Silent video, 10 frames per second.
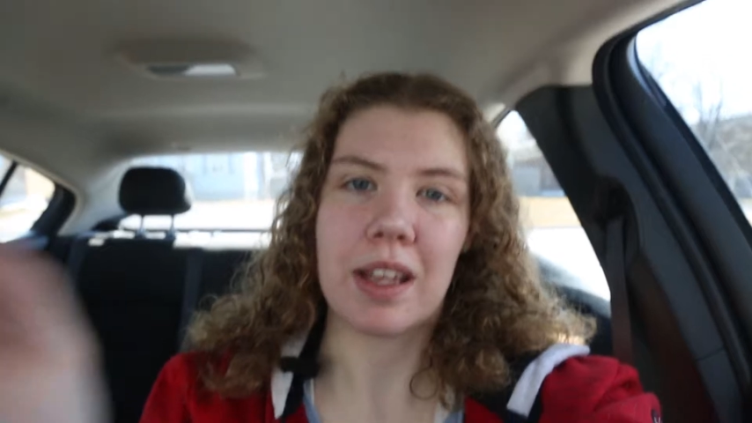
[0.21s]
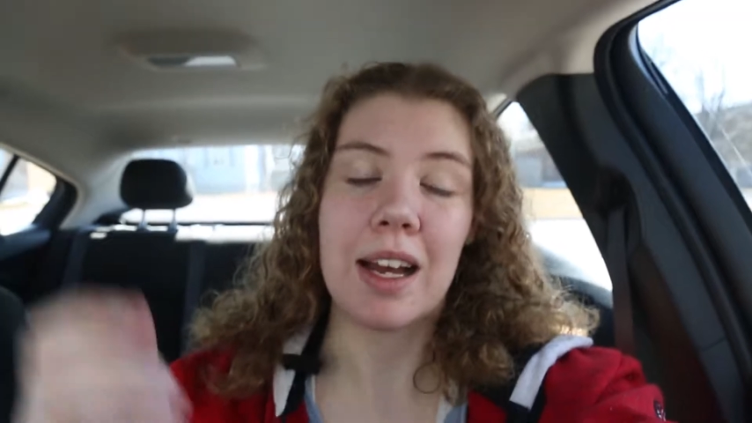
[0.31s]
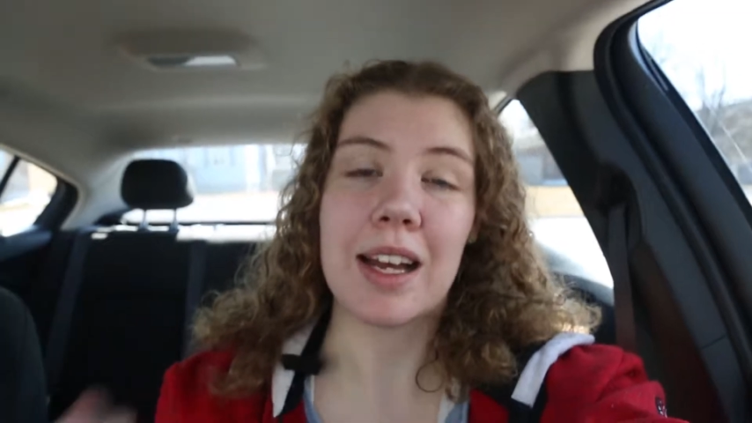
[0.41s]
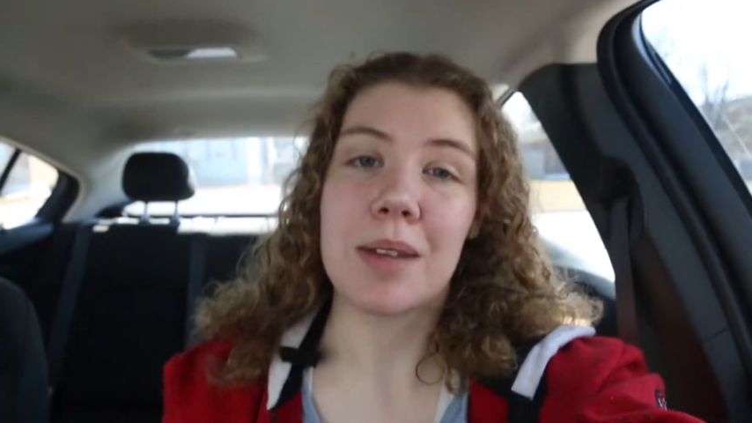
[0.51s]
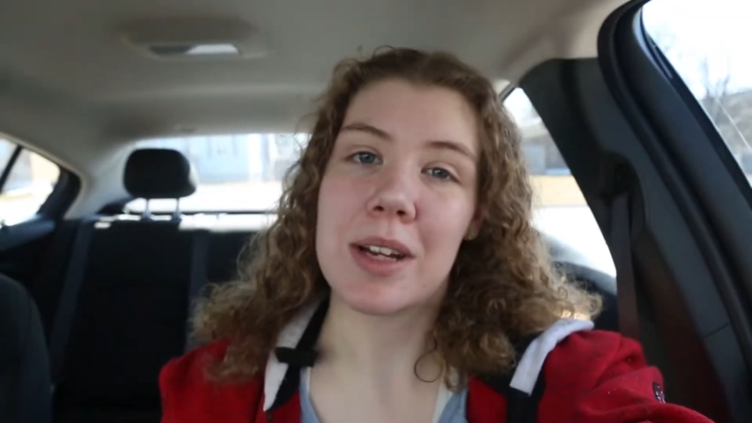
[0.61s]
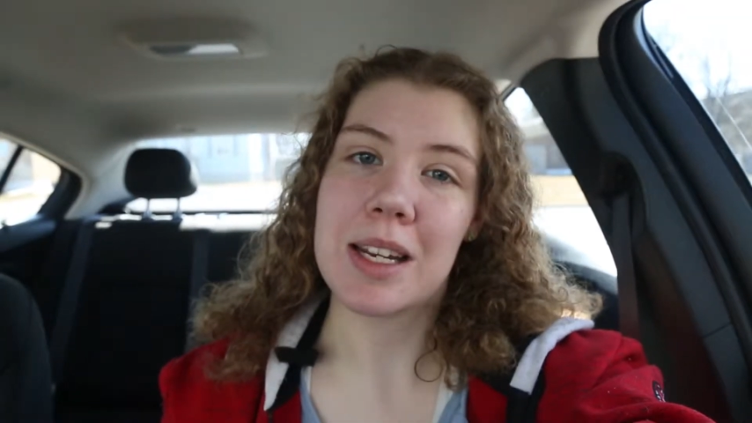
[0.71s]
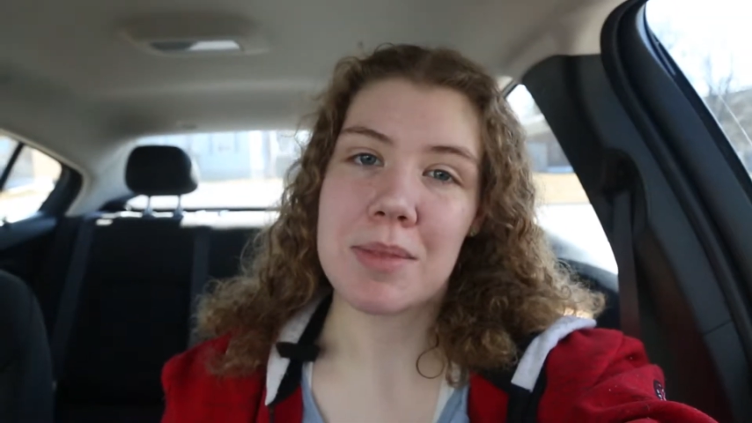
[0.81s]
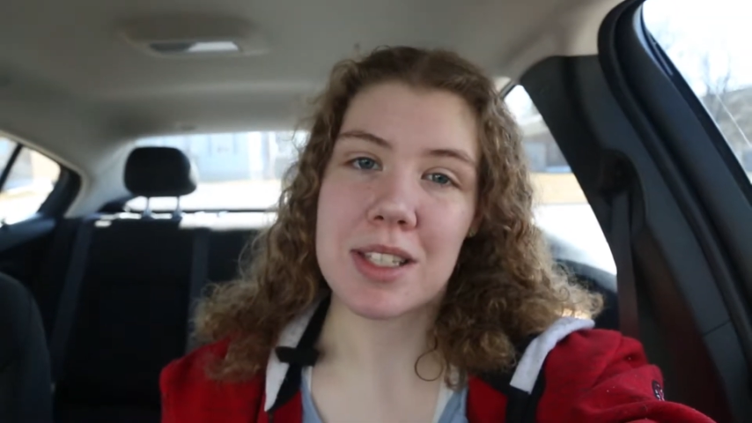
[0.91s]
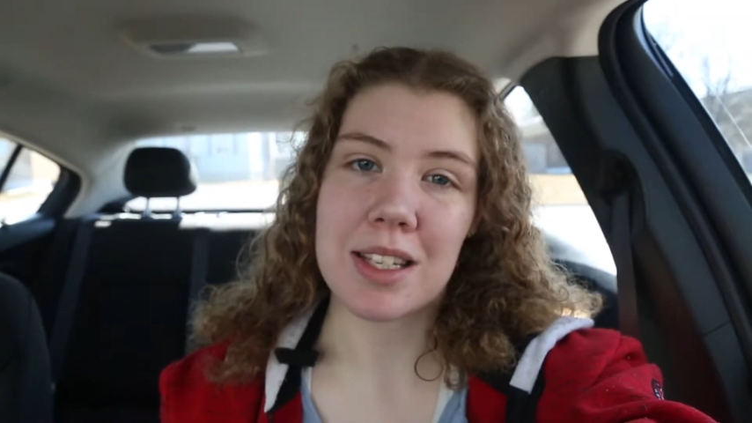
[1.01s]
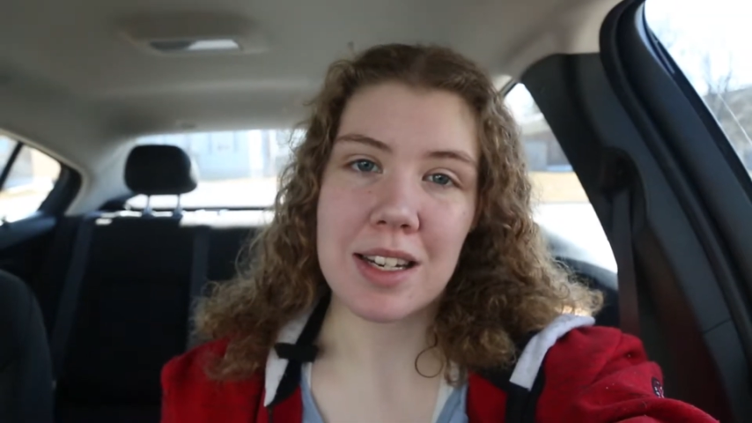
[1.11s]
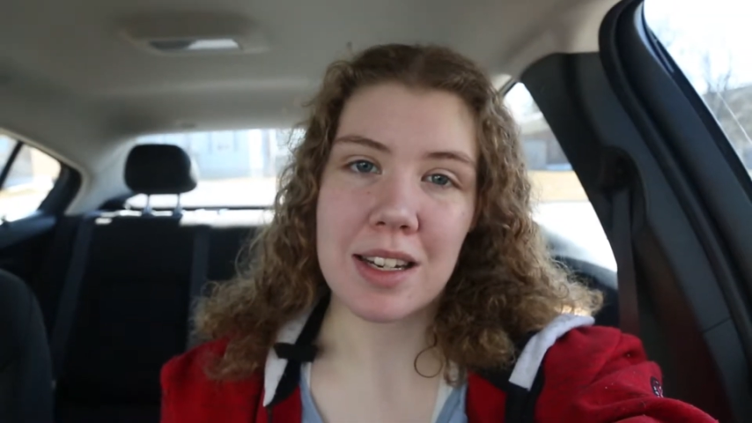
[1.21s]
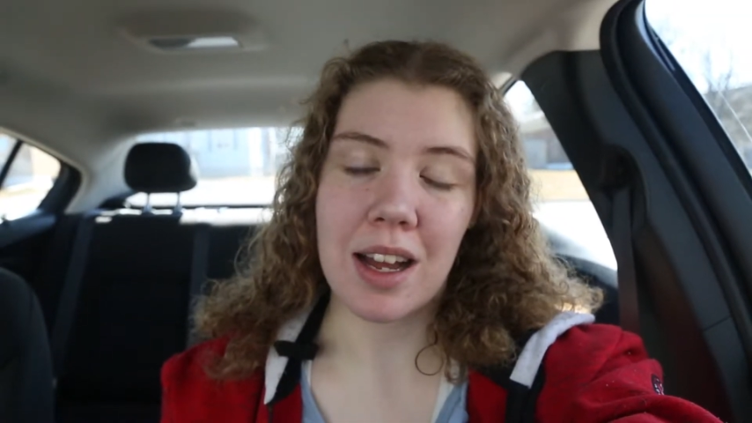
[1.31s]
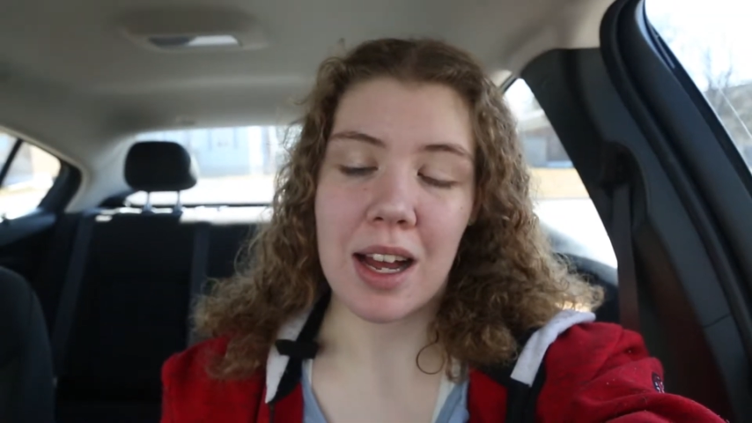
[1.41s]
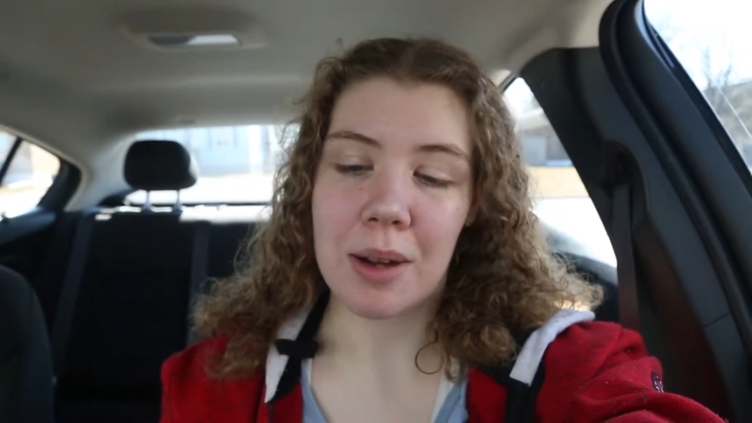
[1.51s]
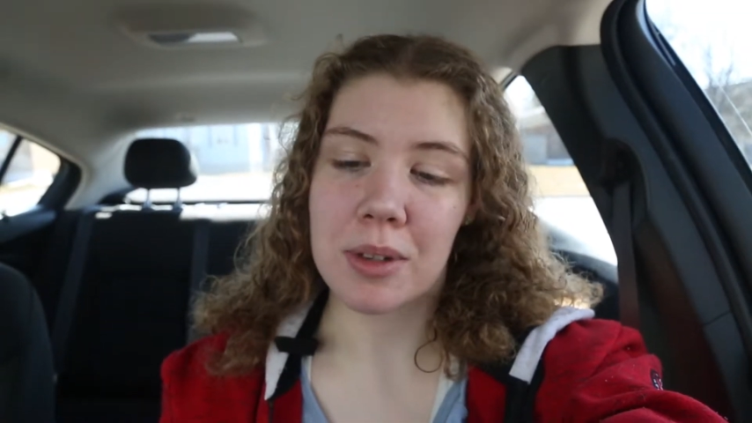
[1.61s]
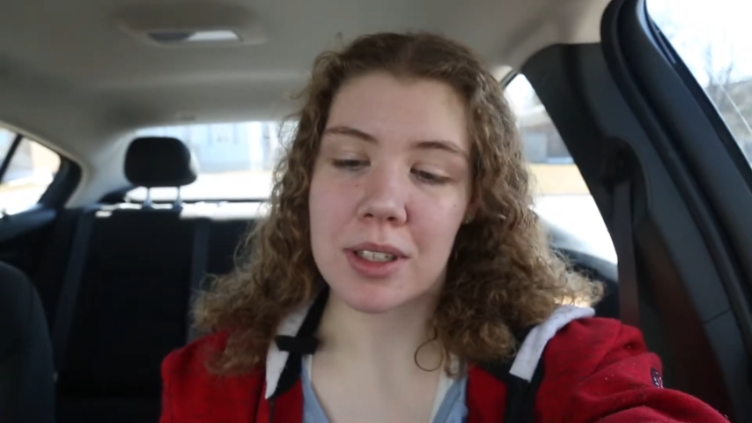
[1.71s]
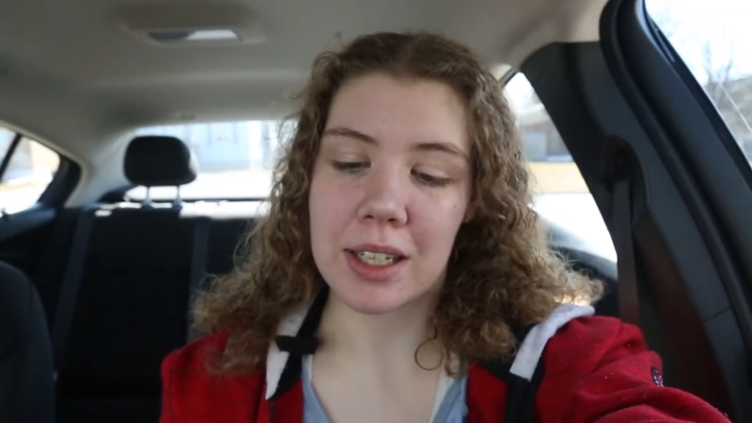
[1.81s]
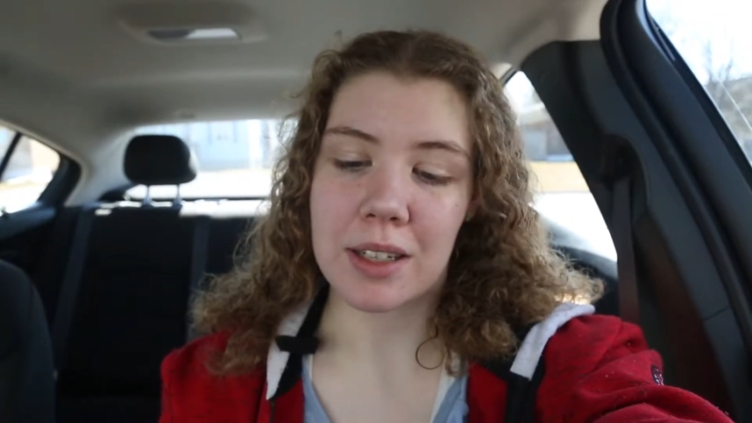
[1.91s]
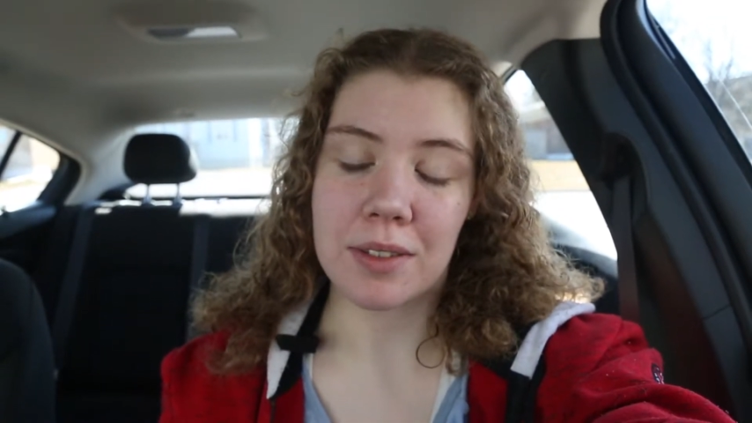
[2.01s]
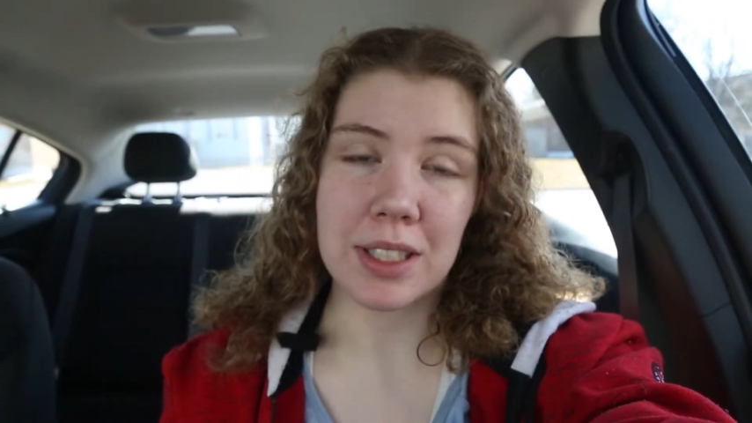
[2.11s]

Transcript: Hi, my name is Lena. I work in a